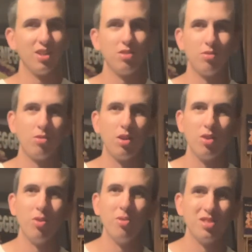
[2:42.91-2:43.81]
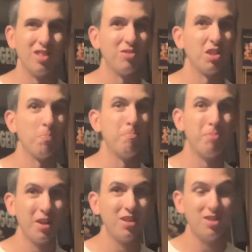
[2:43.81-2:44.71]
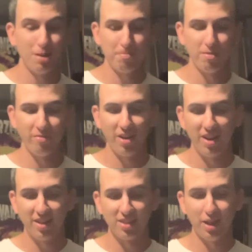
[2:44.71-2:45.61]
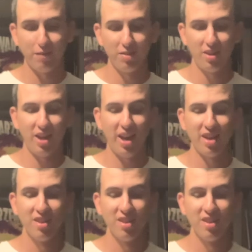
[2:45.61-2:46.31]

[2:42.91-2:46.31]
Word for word: As you can notice, there was a big dip in ratings after that.